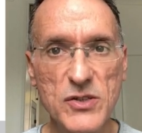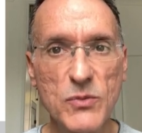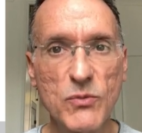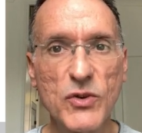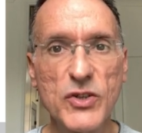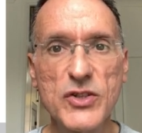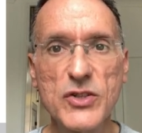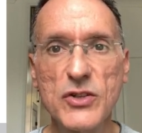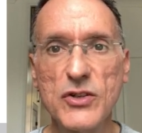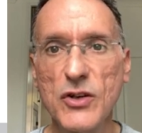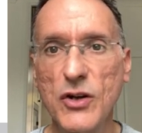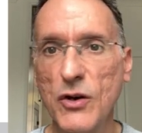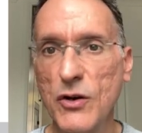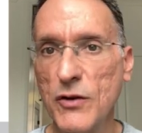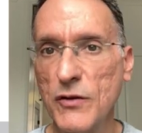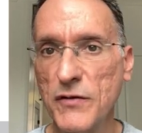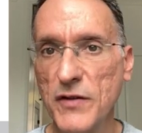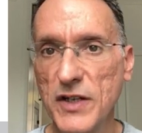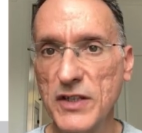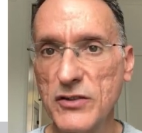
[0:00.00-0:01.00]
we should not
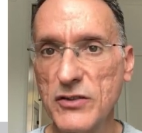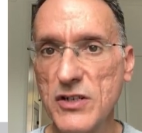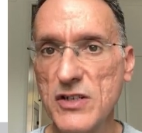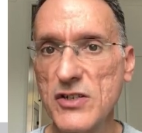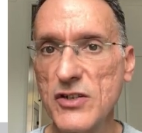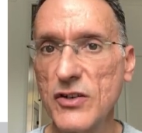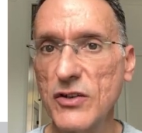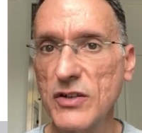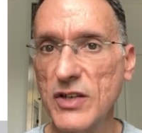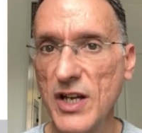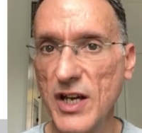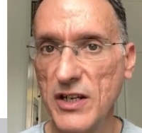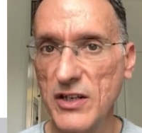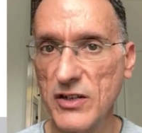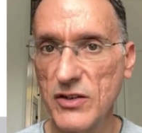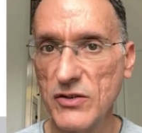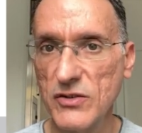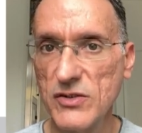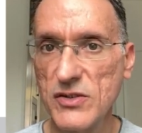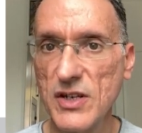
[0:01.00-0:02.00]
offer
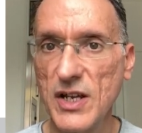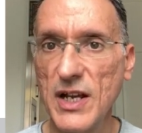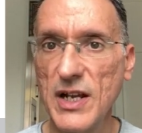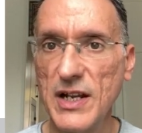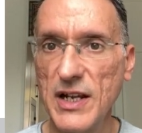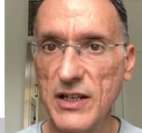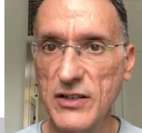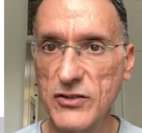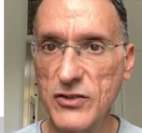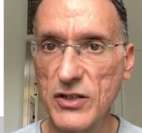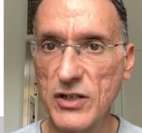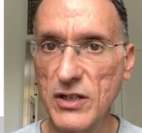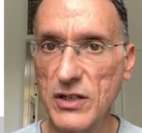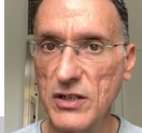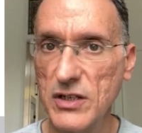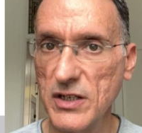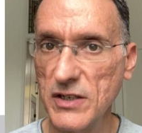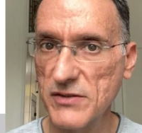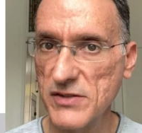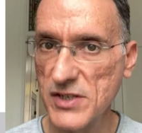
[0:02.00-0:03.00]
transcutaneous electrical
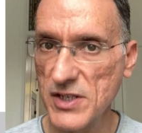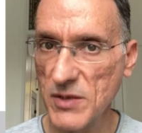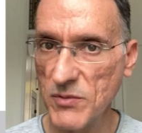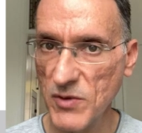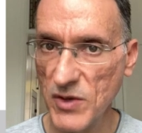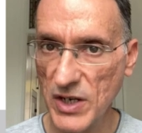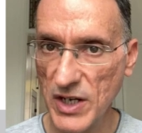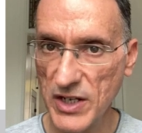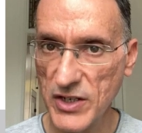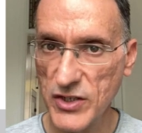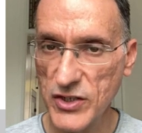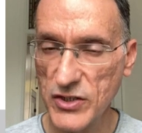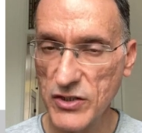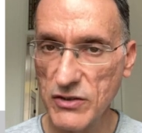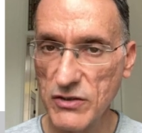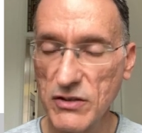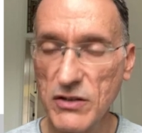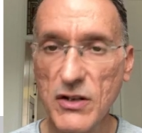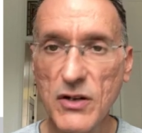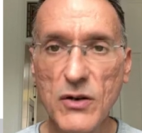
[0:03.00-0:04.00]
nerve
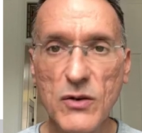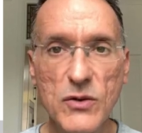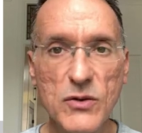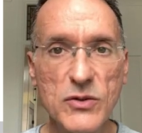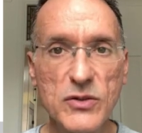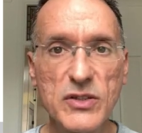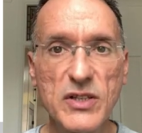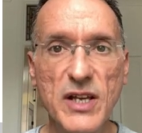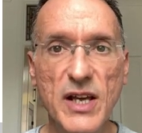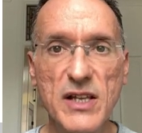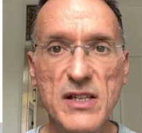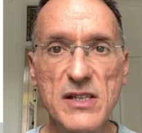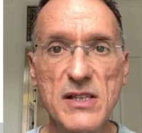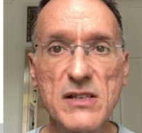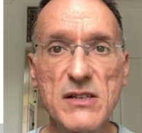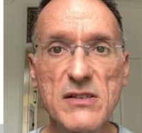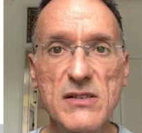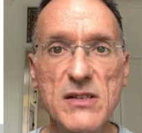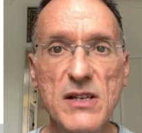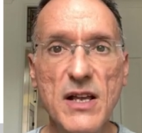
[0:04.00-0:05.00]
stimulation, or
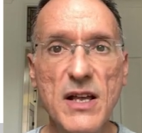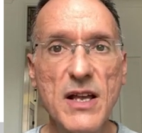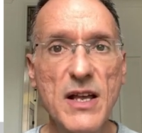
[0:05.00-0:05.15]
TENS,